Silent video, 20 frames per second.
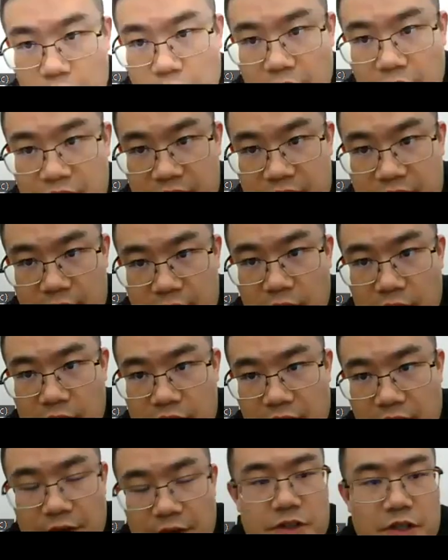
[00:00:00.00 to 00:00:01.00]
to the
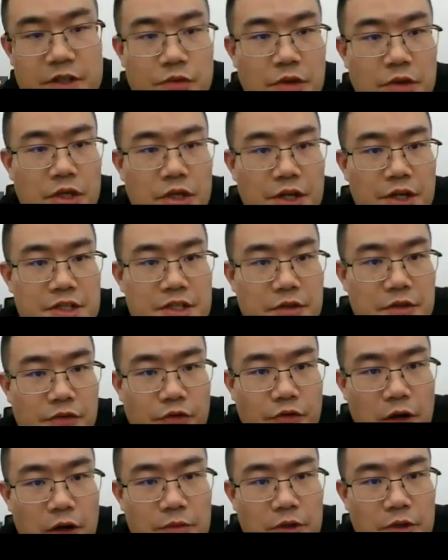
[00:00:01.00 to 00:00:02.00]
shaft rotation
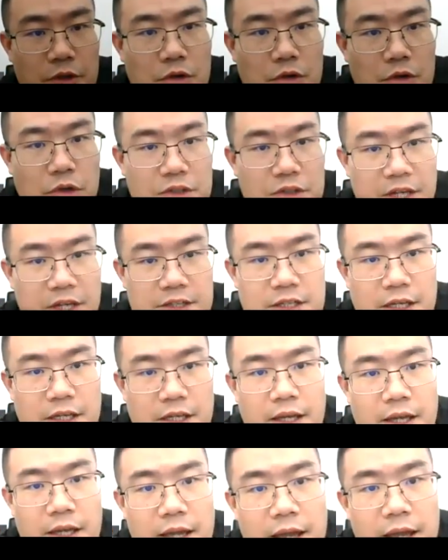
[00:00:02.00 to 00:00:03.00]
from the
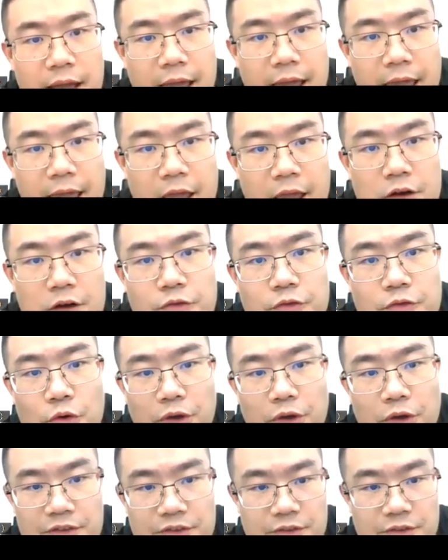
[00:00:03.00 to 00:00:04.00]
rotating
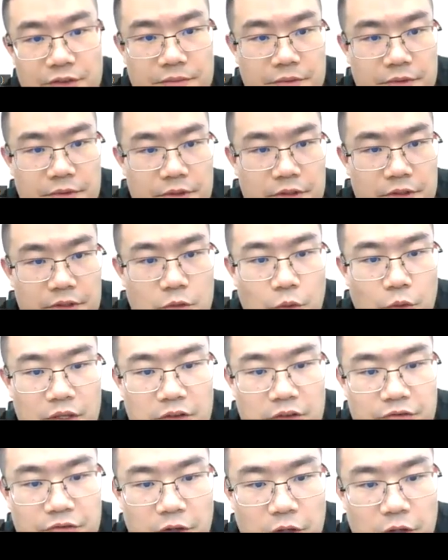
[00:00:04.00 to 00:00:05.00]
airfoils, the
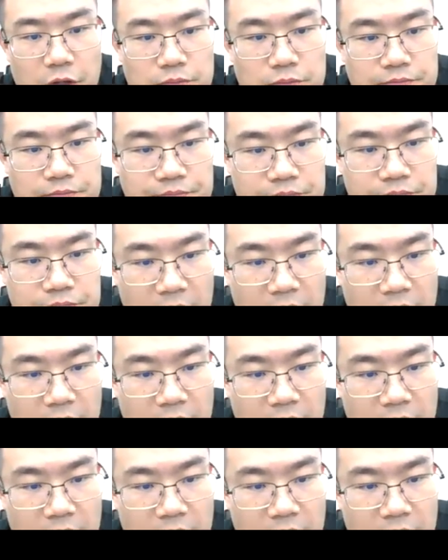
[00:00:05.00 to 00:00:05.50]
wind flow.